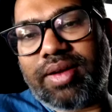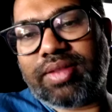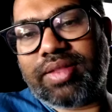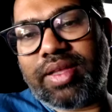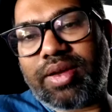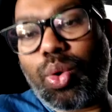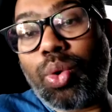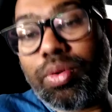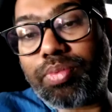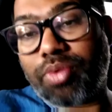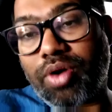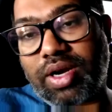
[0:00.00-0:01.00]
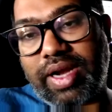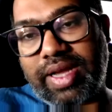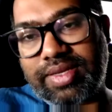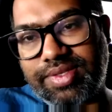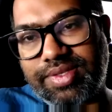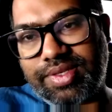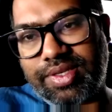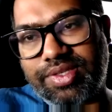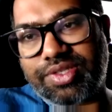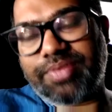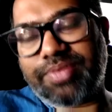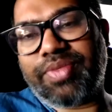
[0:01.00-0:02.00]
their own product as
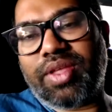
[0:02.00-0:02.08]
such.